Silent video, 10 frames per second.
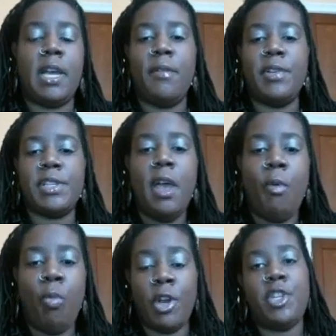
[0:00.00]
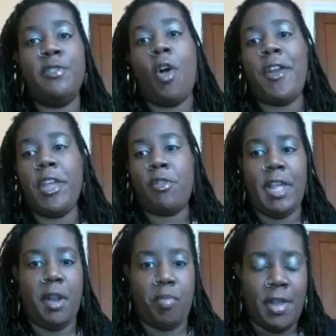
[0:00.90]
covers once you've already
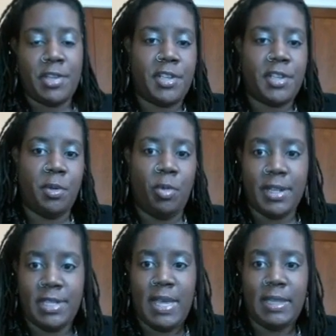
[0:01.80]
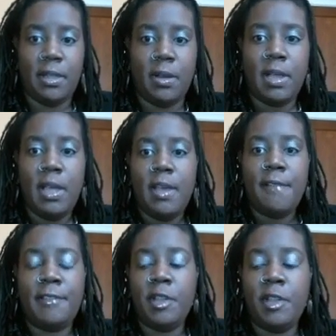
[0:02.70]
created a project, so we'll get to that later.
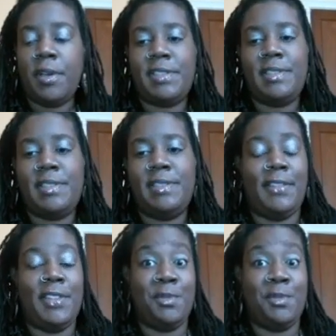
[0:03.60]
Flipbooks, like this